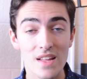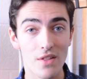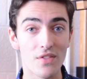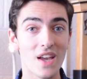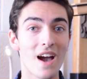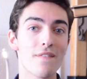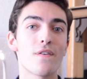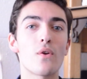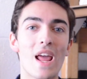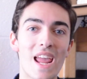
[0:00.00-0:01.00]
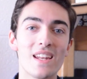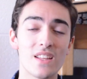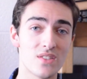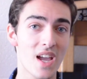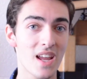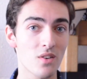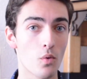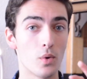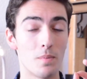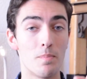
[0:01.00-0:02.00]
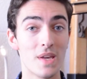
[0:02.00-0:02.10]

that the iPhone 8 and 10 would